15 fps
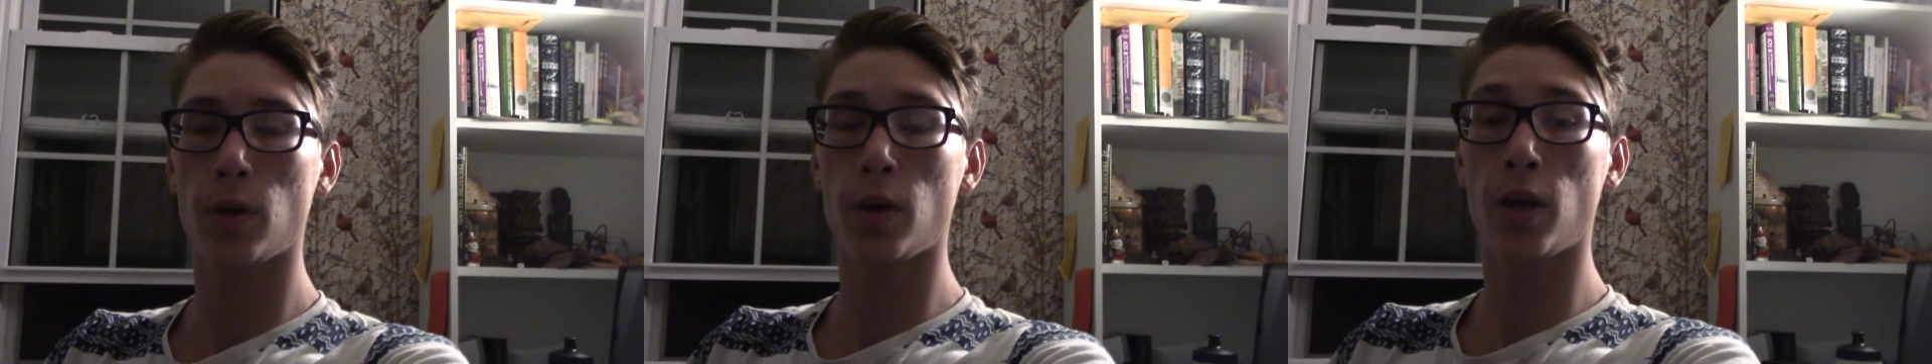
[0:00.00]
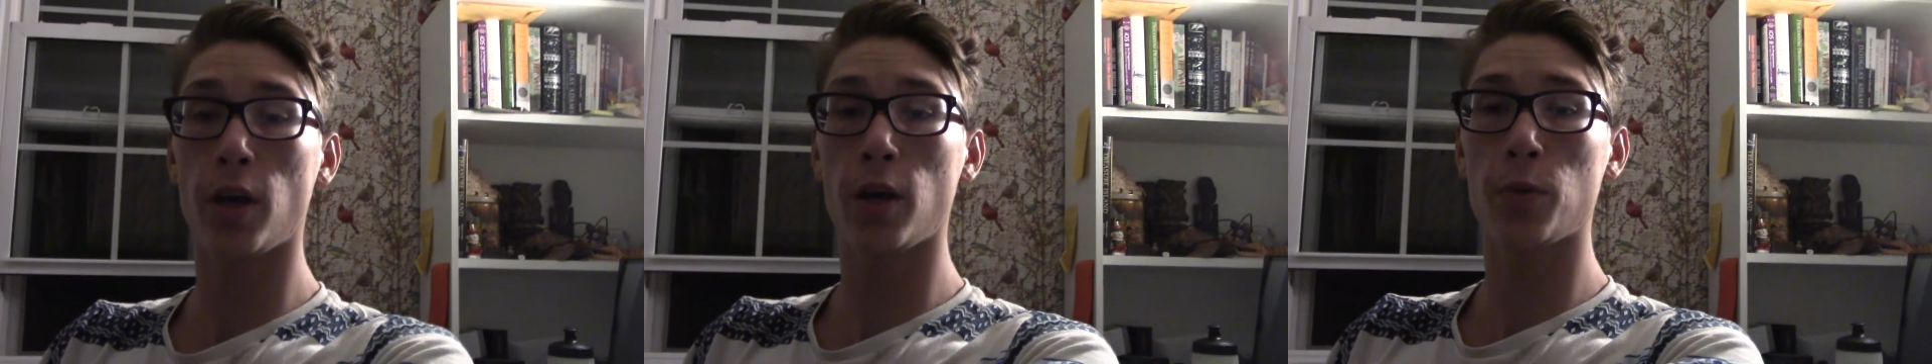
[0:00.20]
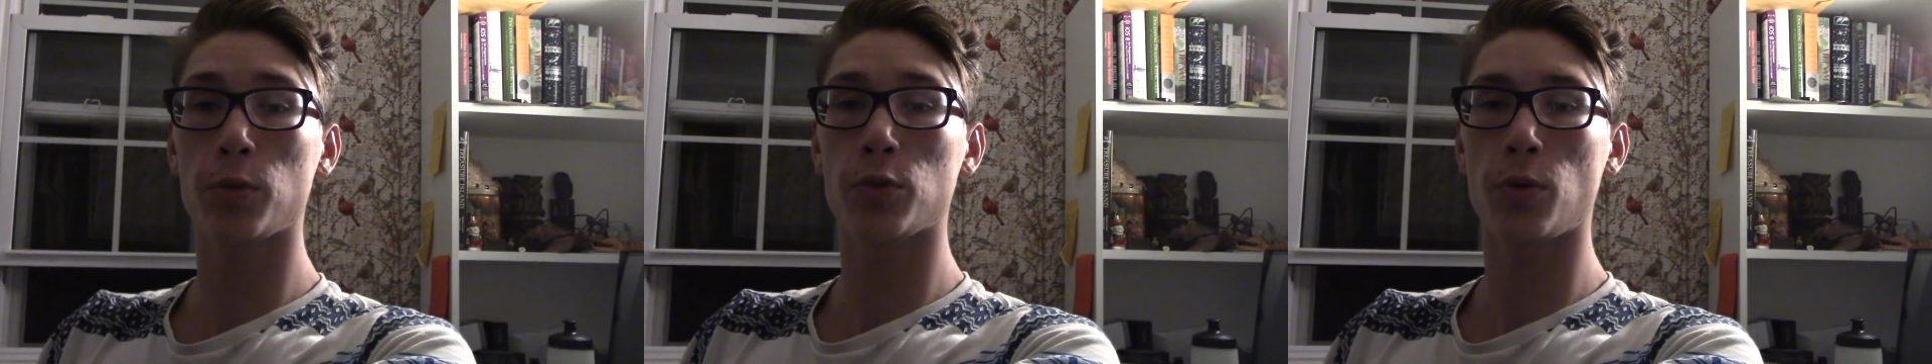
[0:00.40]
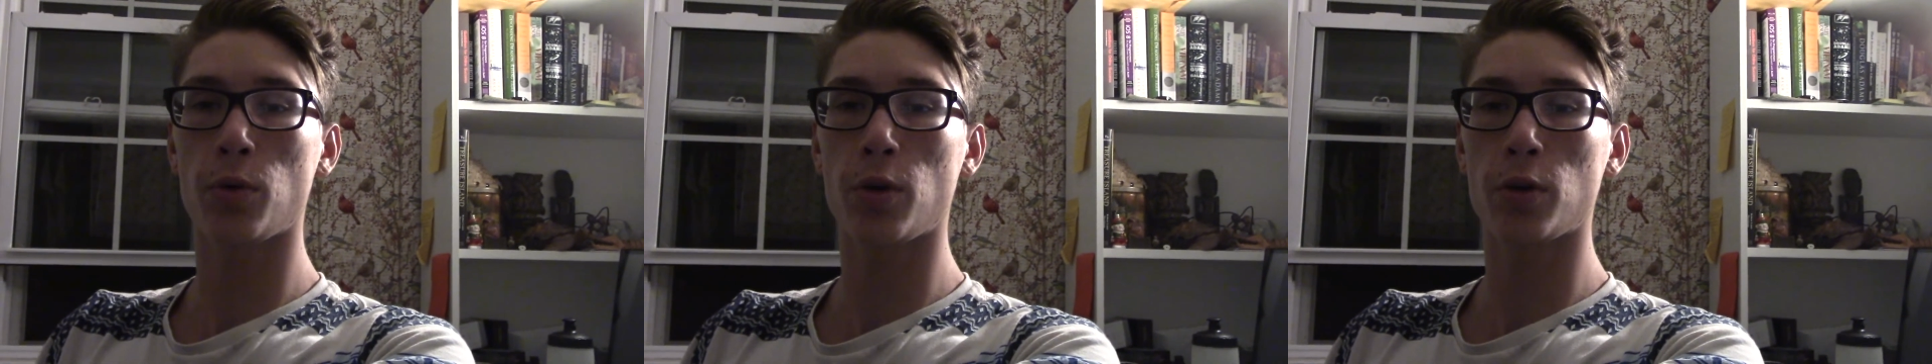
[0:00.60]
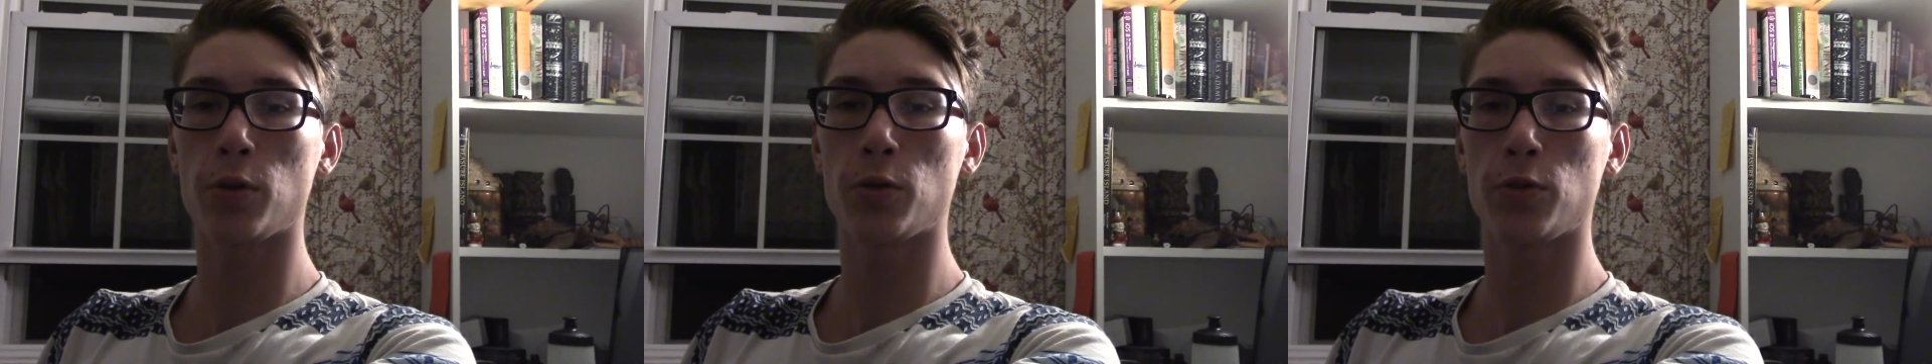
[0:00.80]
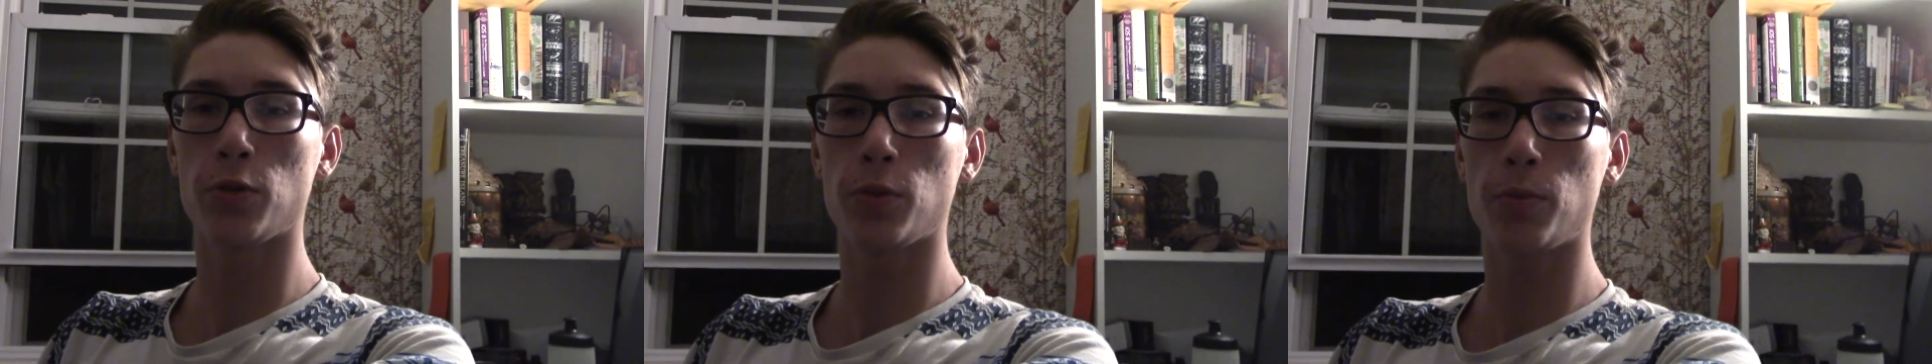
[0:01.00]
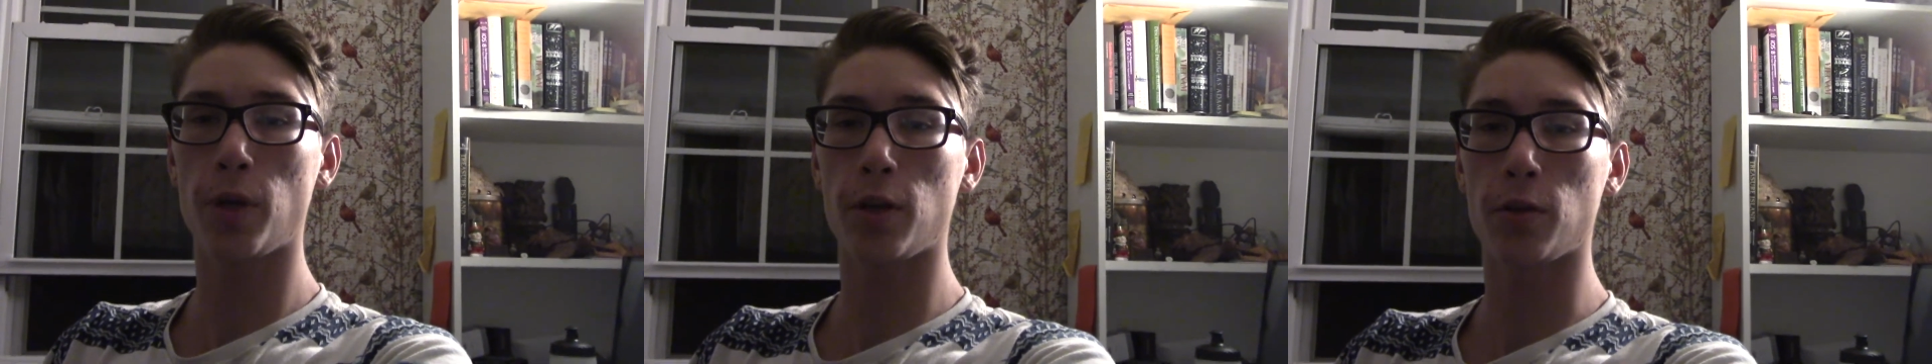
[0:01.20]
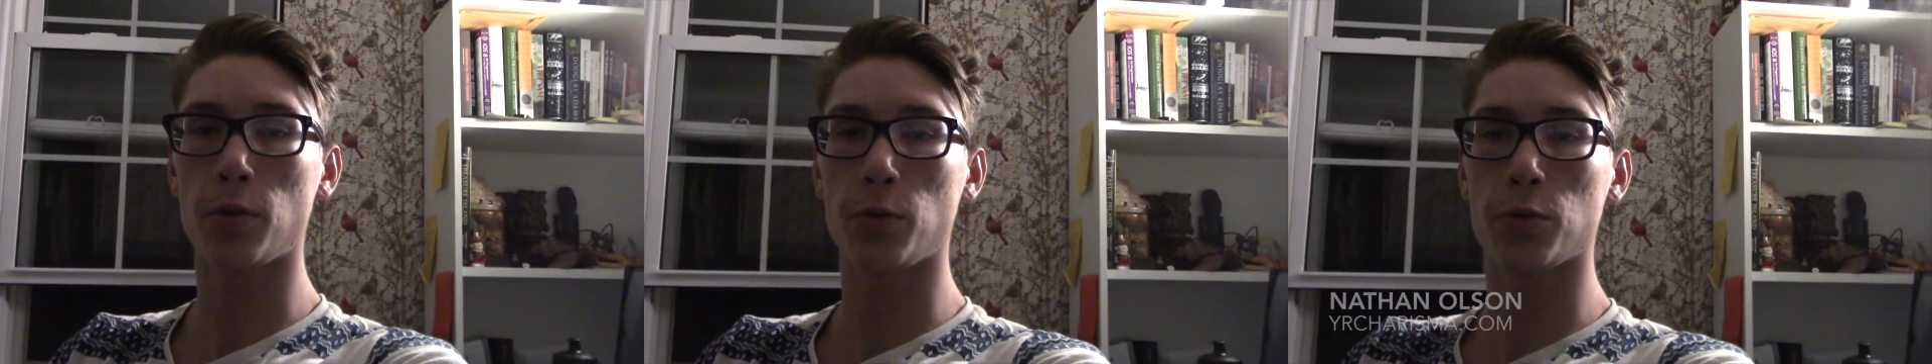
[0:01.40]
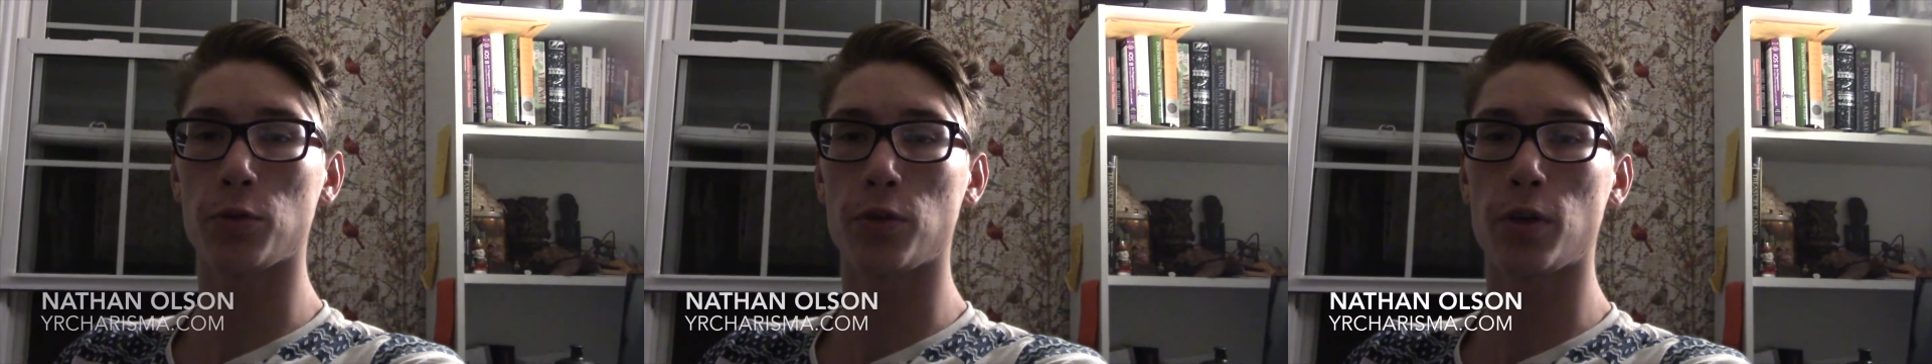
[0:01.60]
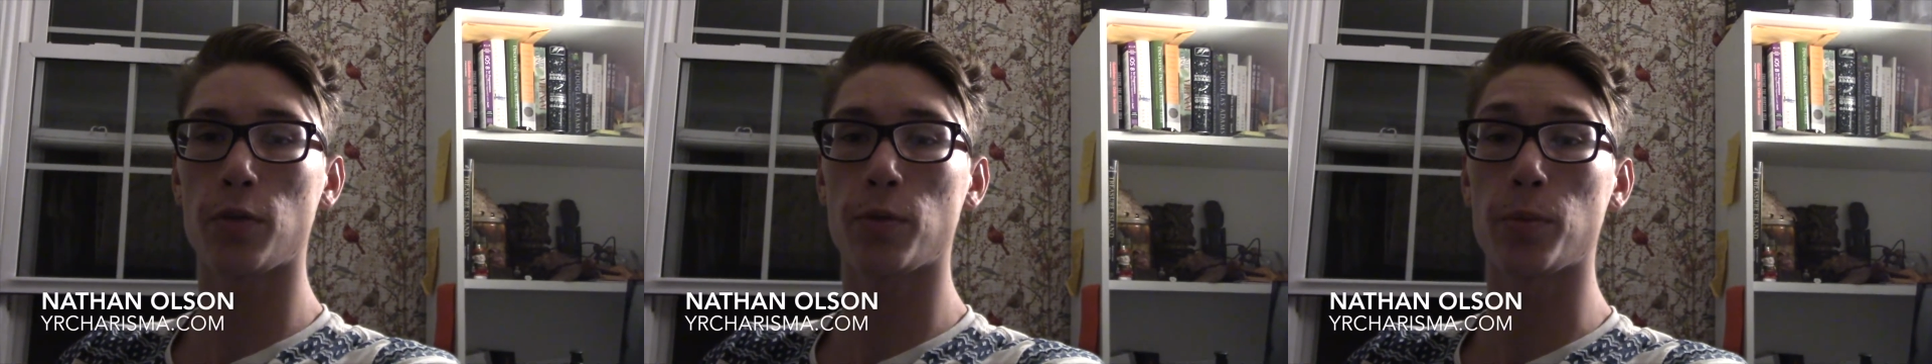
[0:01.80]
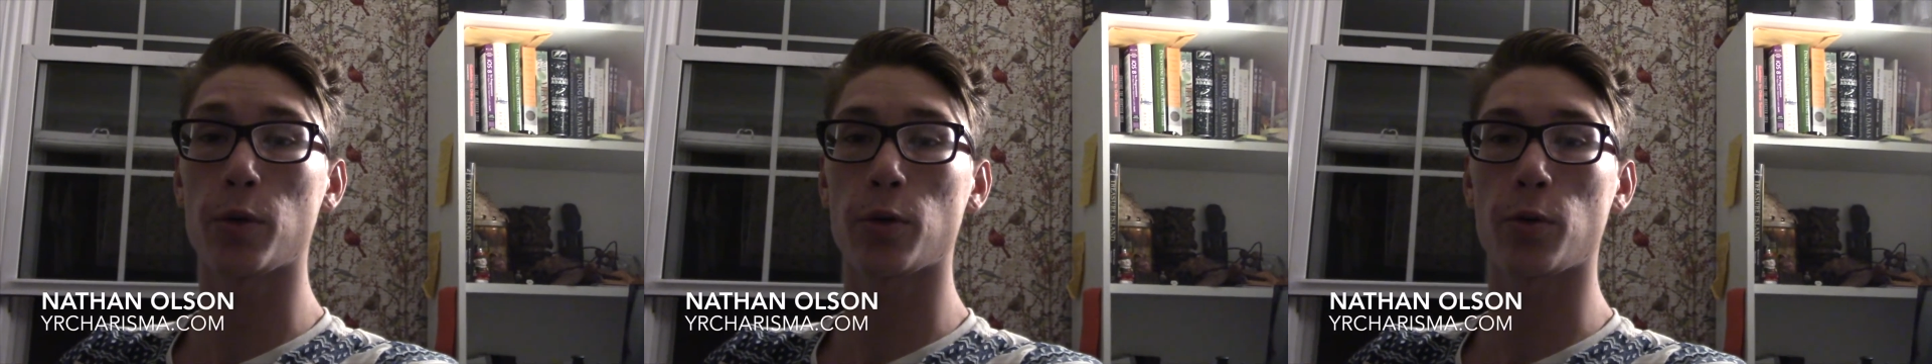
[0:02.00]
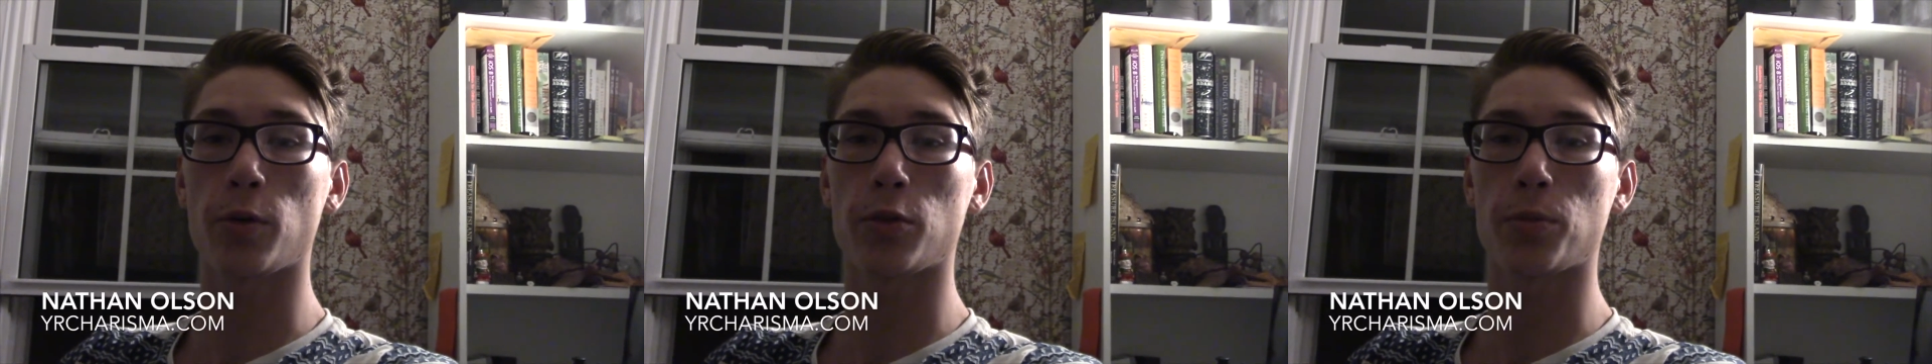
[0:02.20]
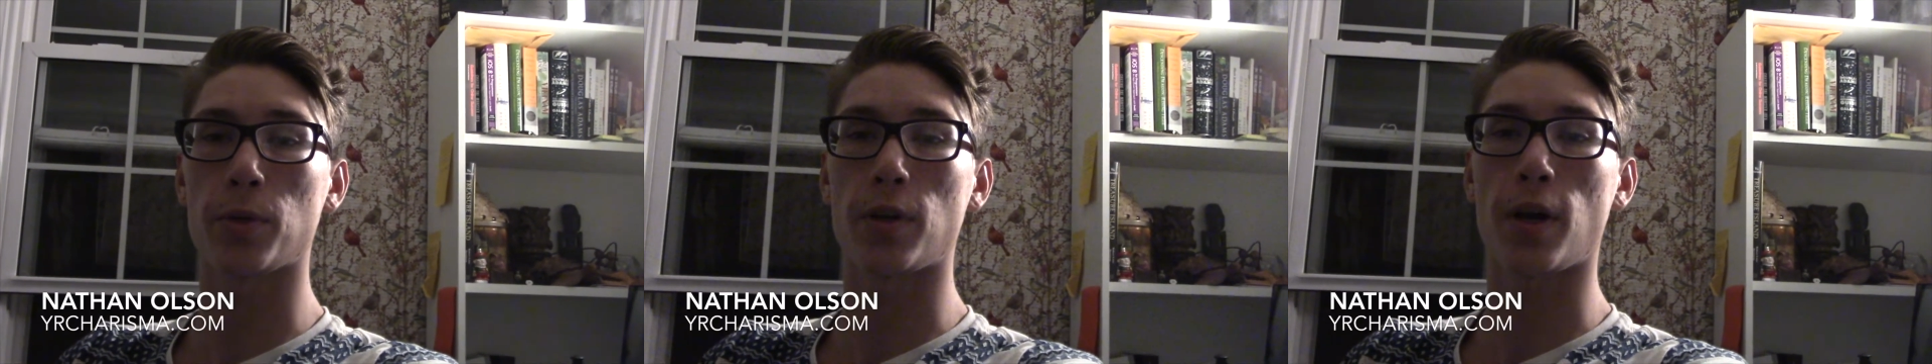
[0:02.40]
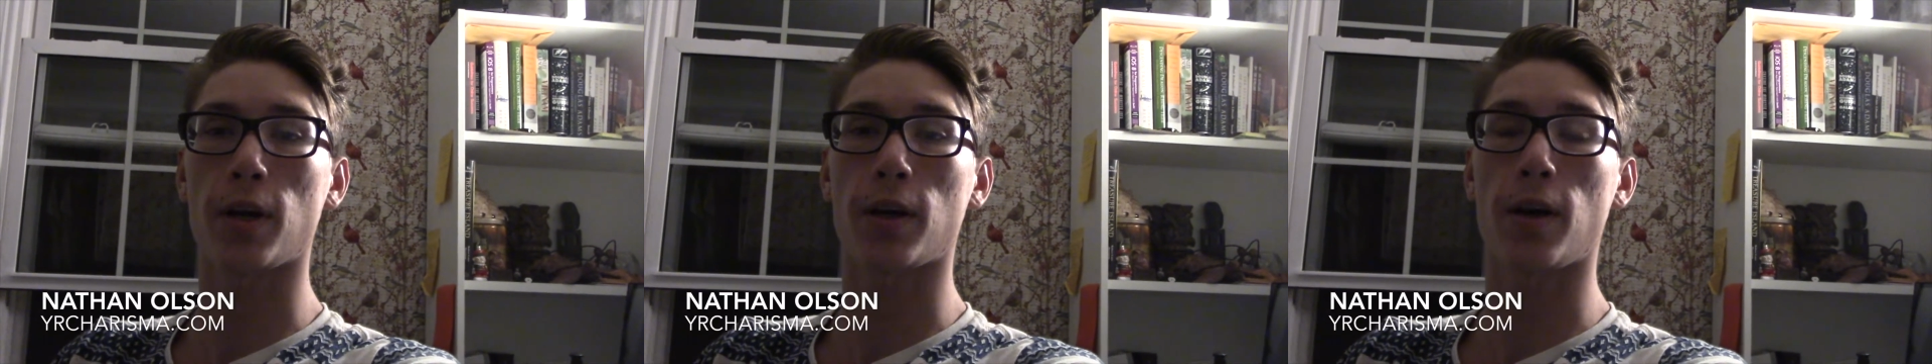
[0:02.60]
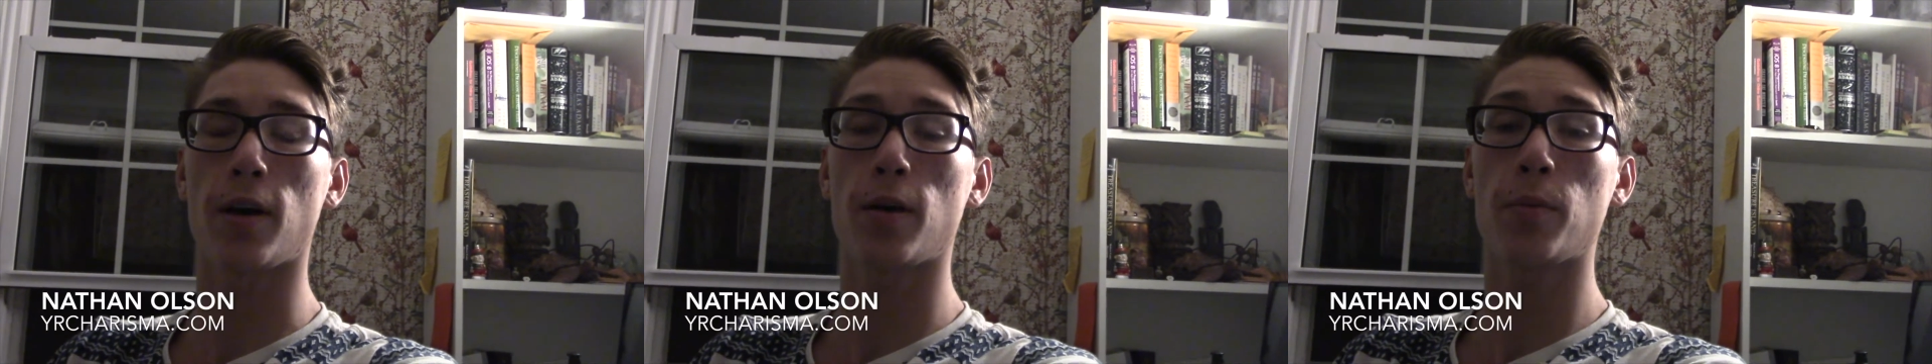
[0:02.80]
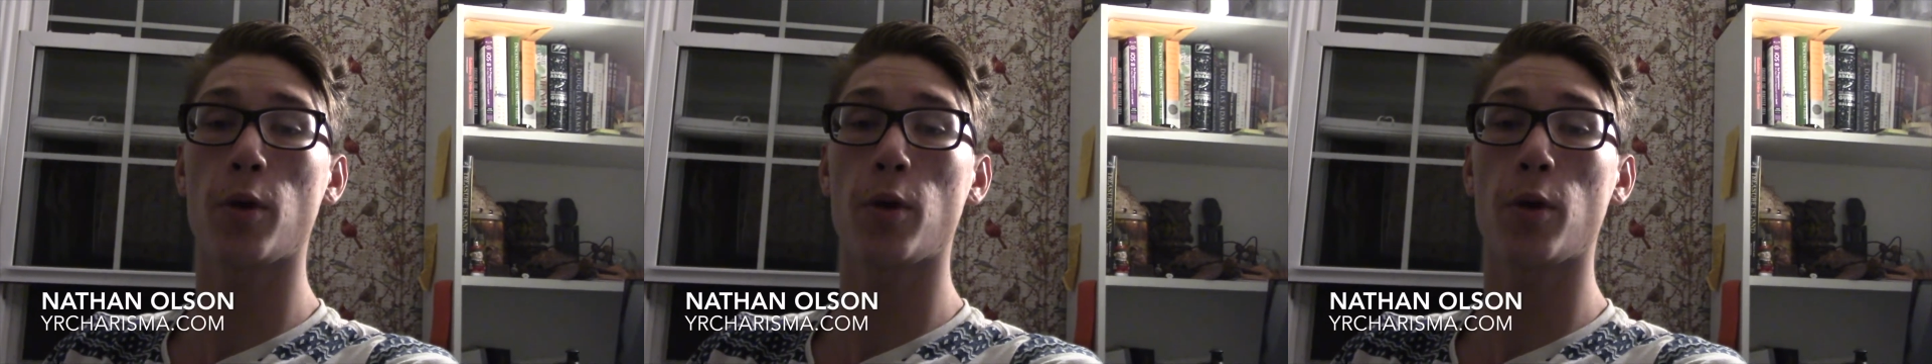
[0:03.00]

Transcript: Hey, what's going on YouTube? Nathan Olson here from YourCharisma.com,